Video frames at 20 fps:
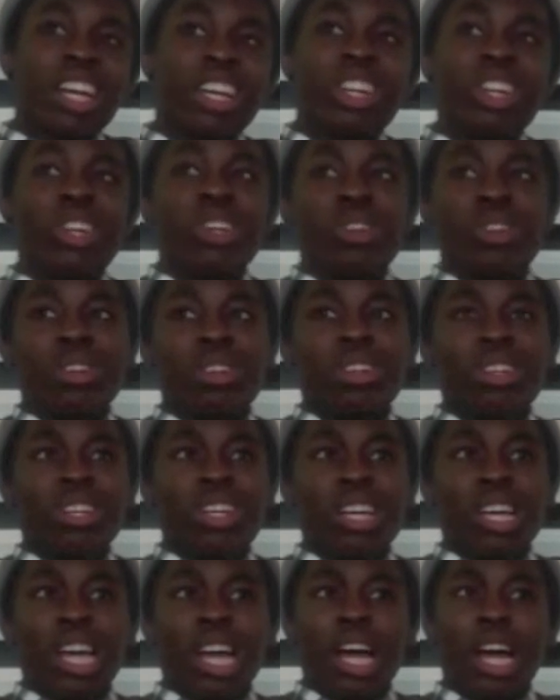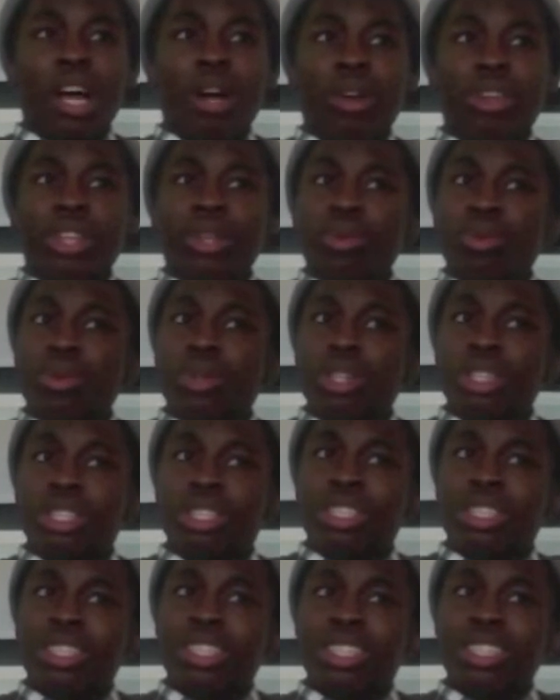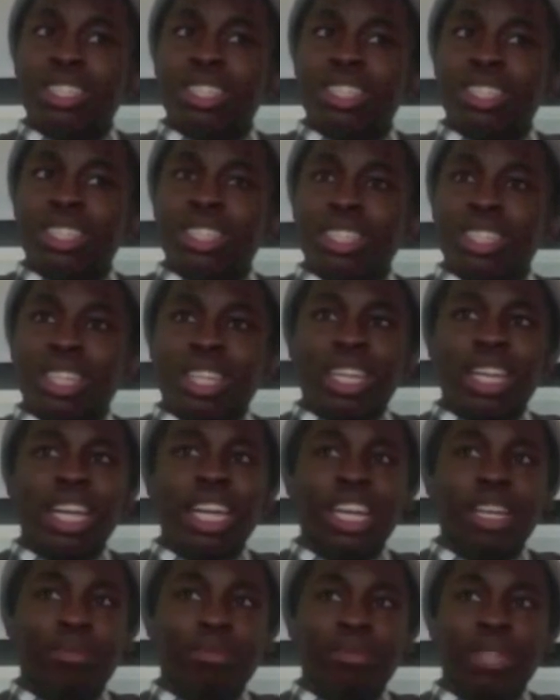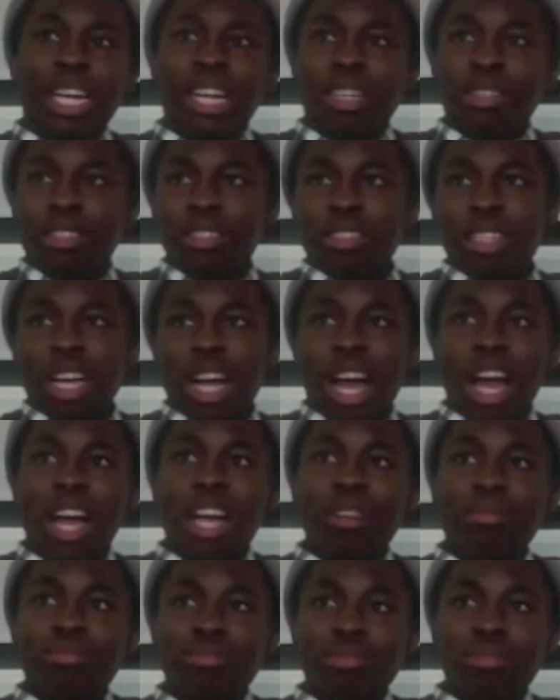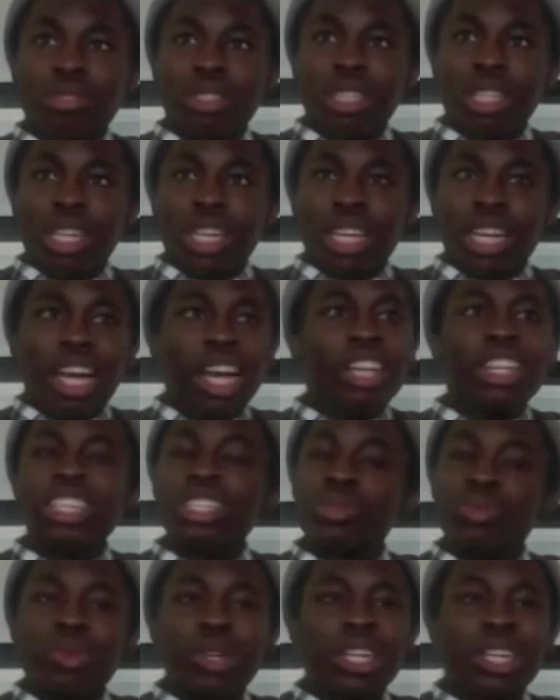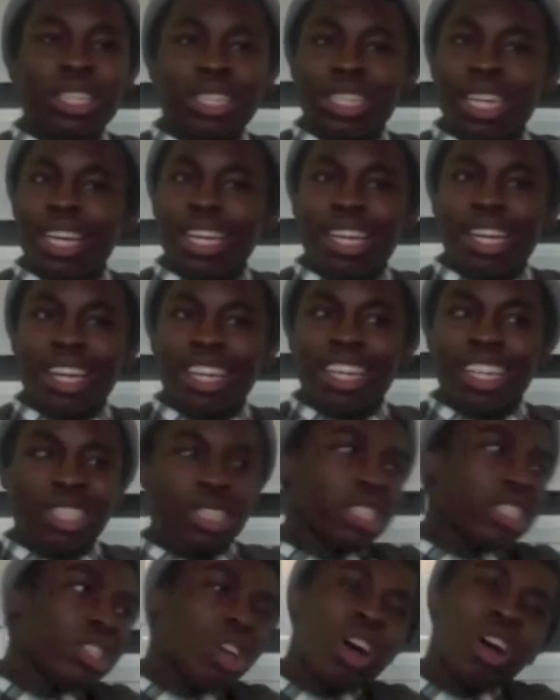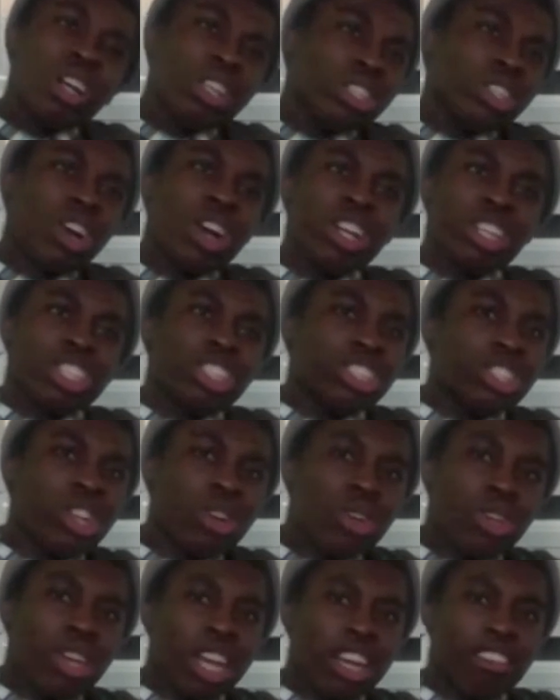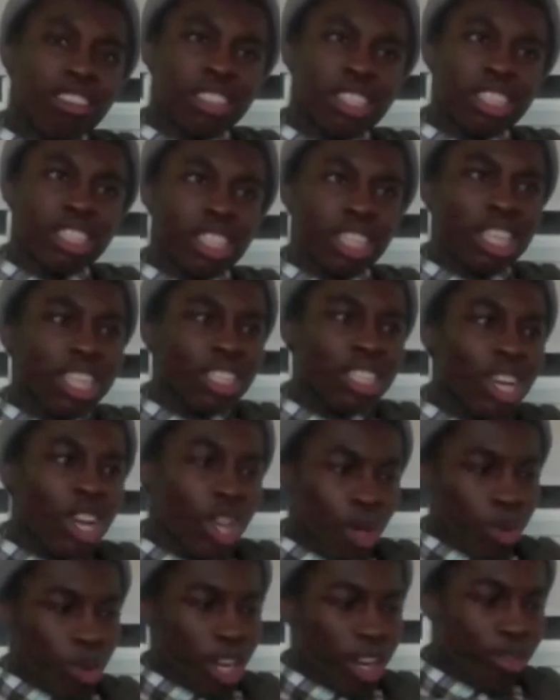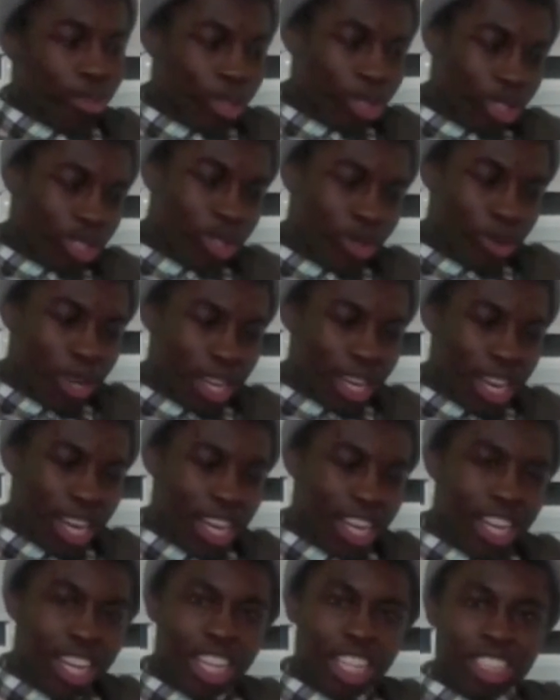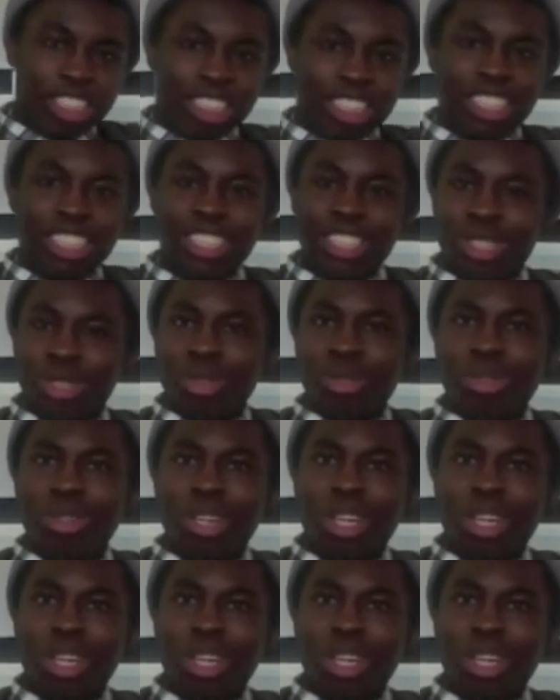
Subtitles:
I don't know how he would claim. It's weird. Like, it's hard. You can't show your heritage unless you want everyone to wear like traditional